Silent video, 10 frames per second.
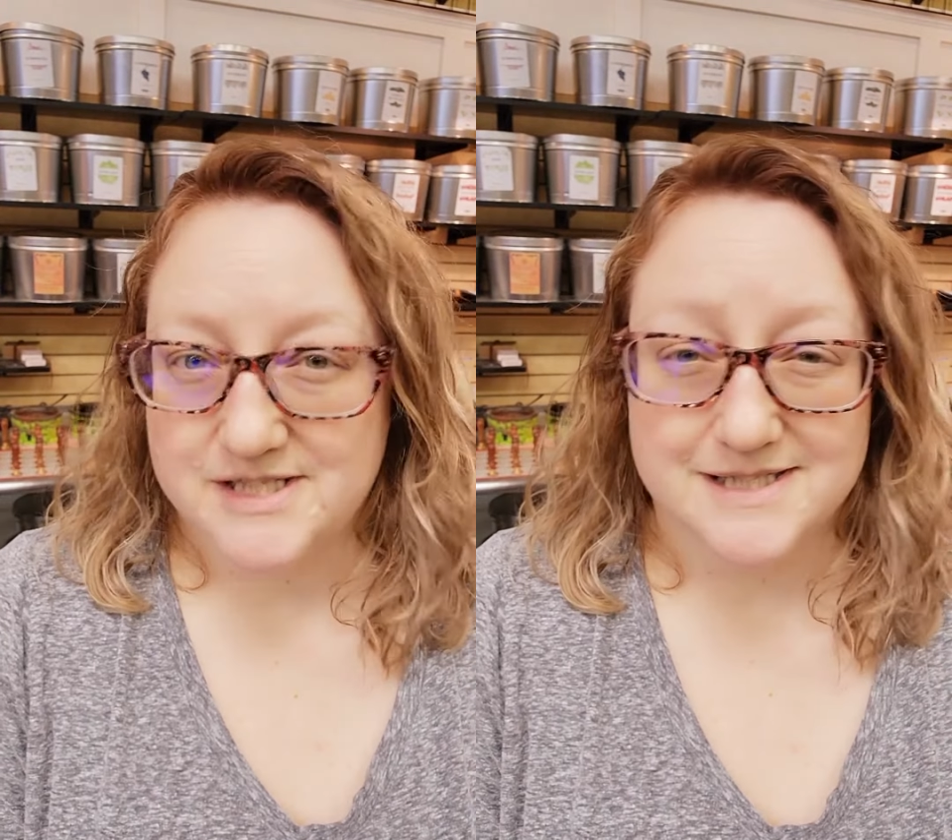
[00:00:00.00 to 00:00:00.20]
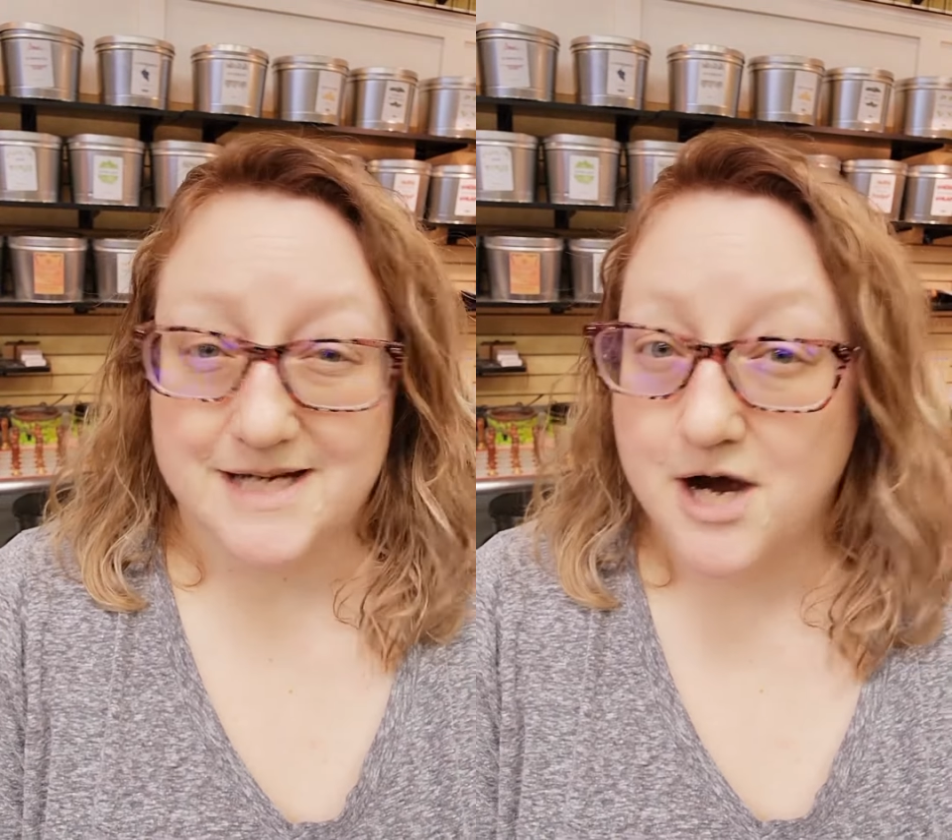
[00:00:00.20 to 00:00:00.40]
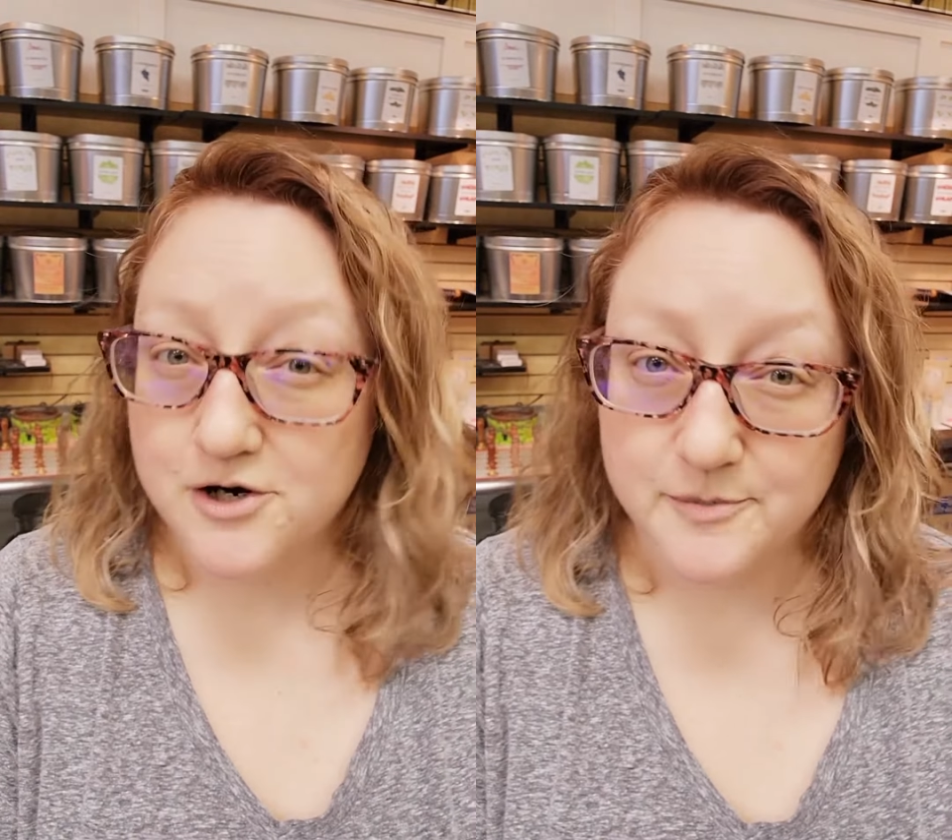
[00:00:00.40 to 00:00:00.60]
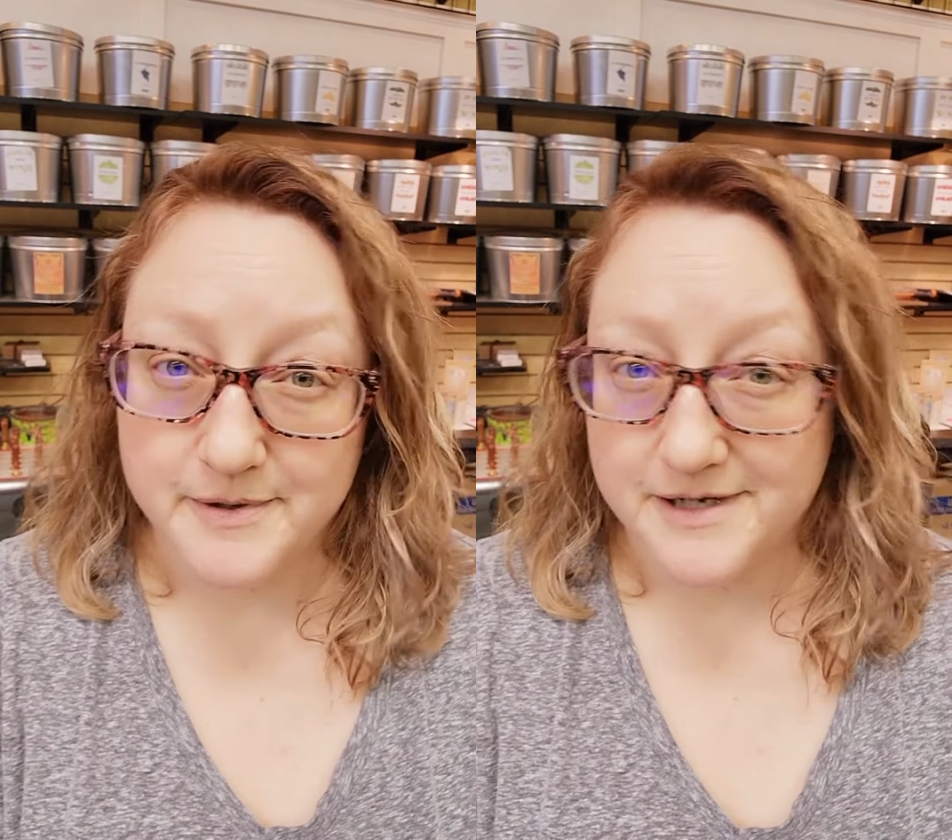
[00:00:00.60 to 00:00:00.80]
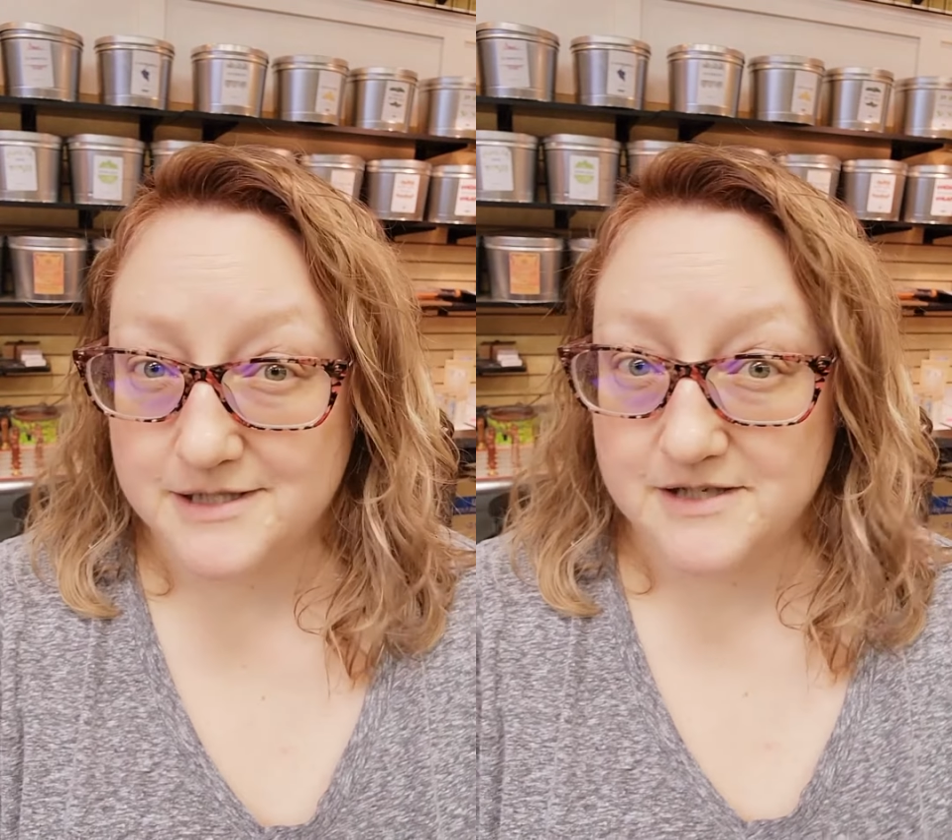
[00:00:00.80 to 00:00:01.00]
It's
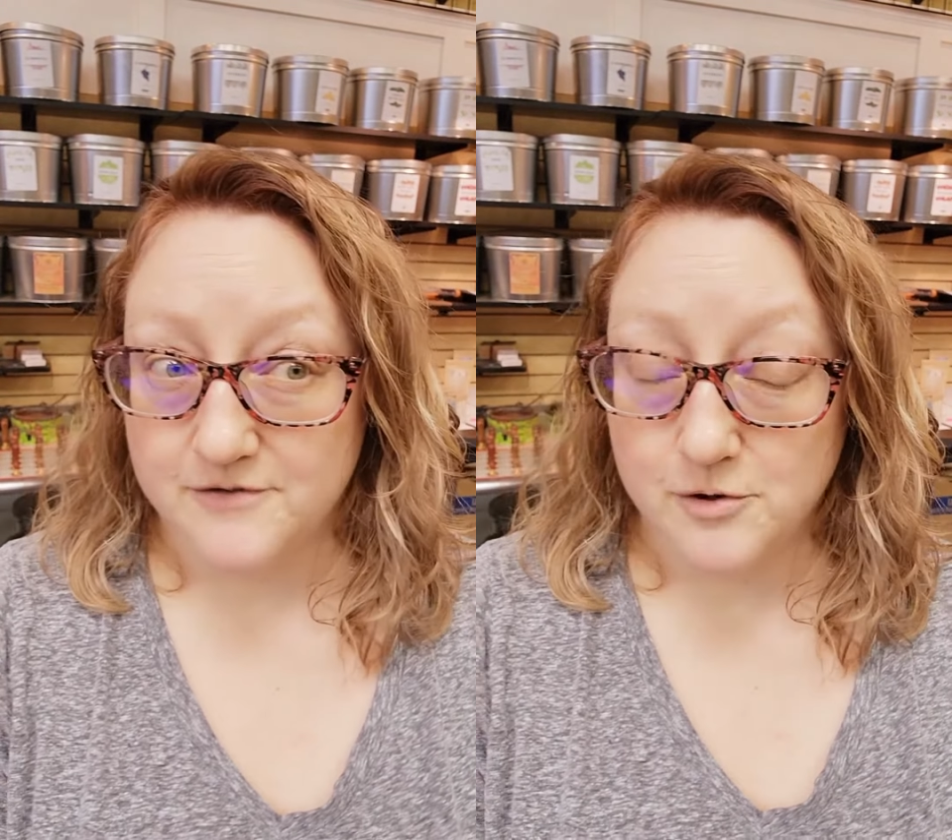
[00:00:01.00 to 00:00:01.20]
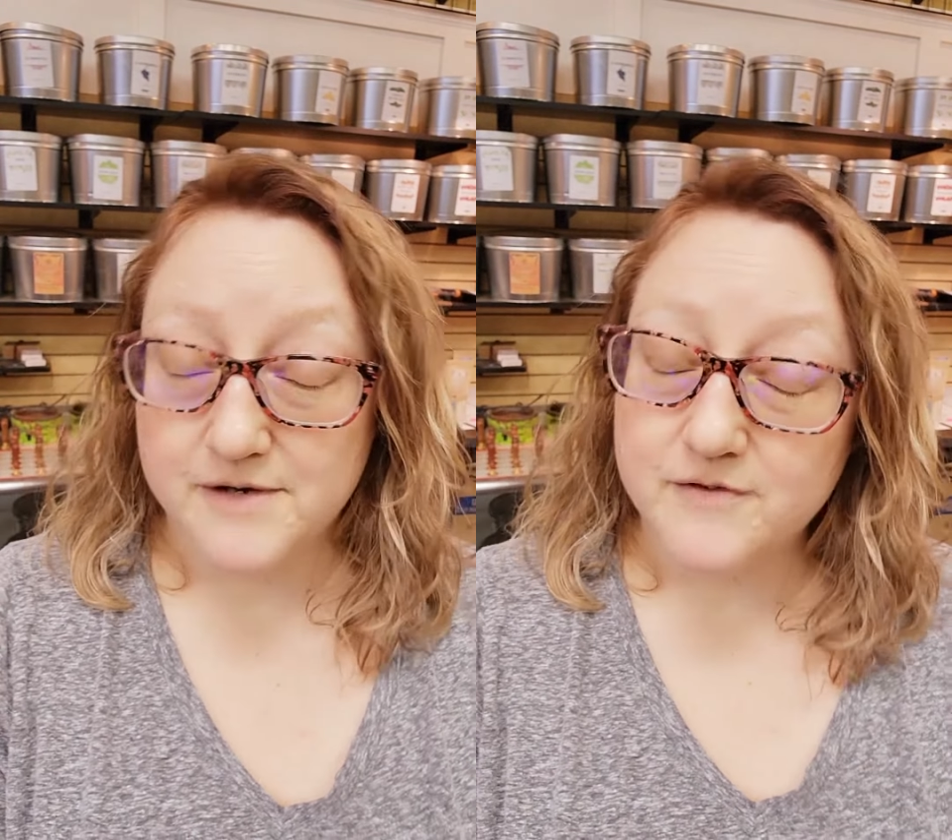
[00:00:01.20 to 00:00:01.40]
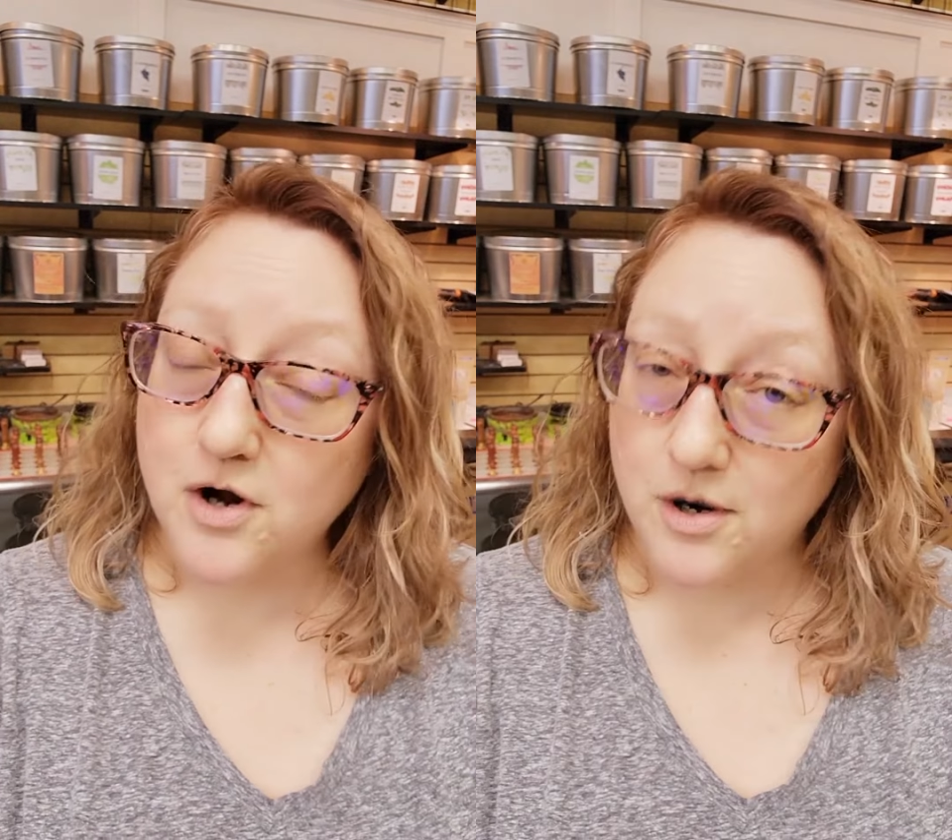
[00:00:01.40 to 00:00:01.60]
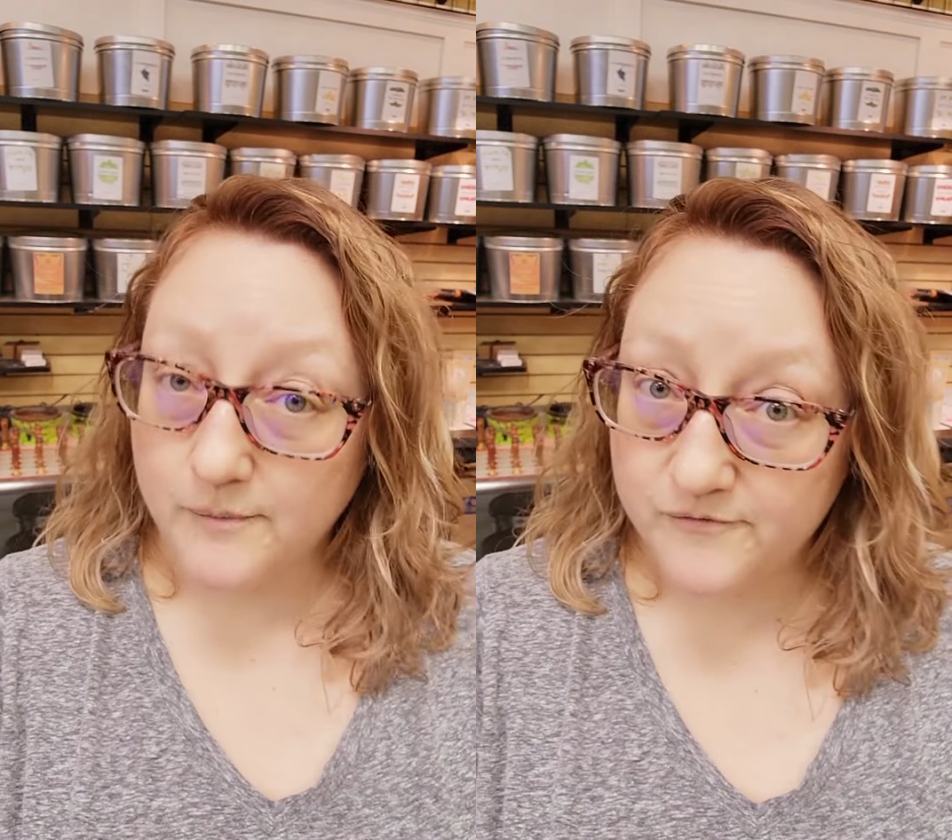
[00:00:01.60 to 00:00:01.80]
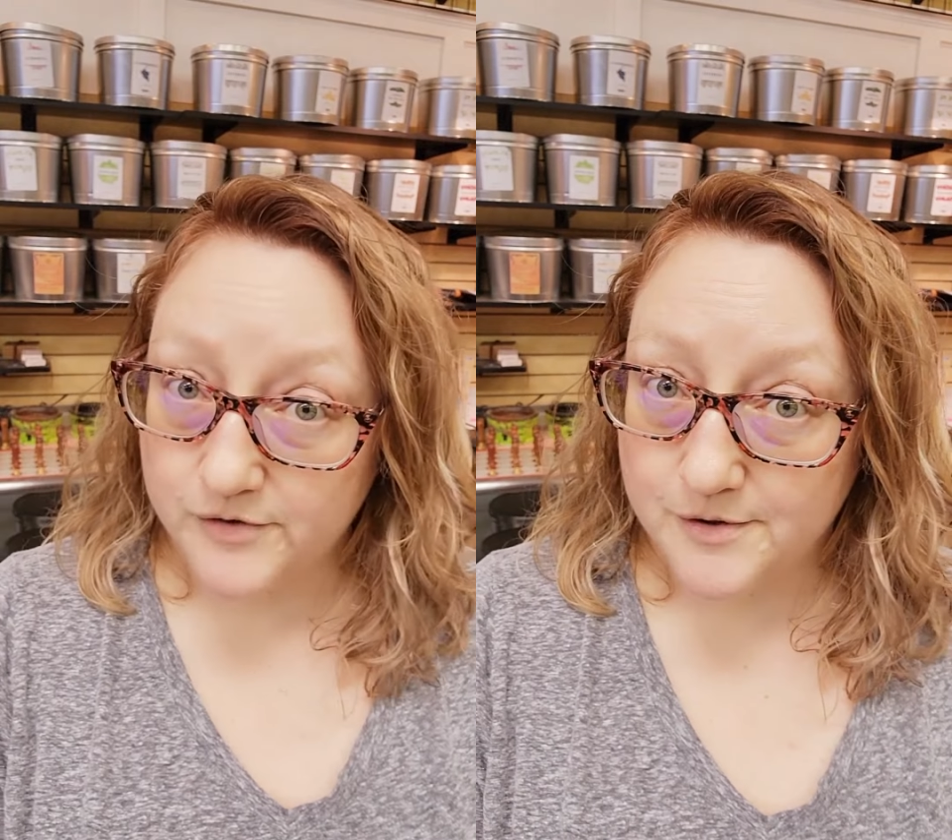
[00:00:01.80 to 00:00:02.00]
counterproductive or even
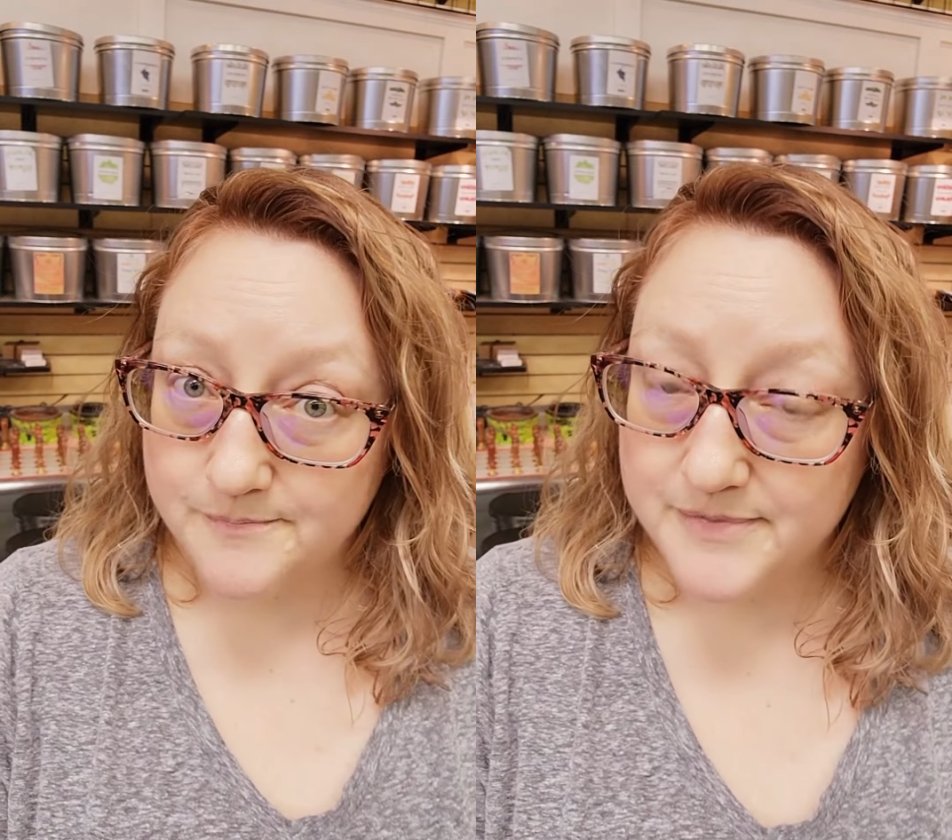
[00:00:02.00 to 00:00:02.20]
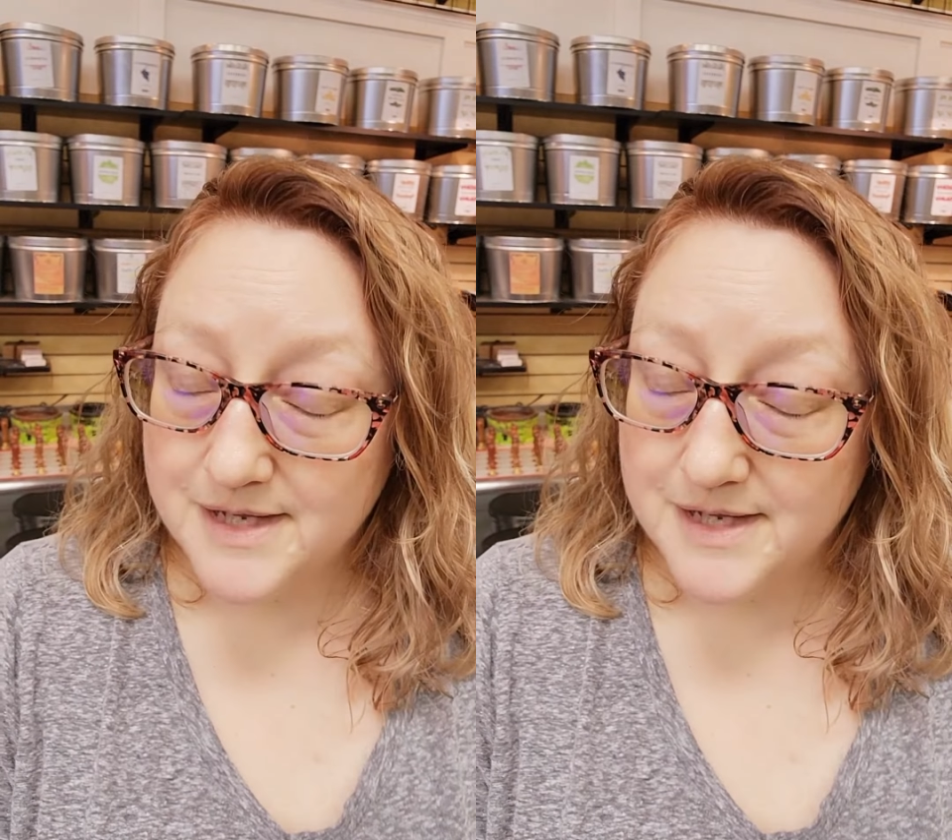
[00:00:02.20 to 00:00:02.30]
harmful.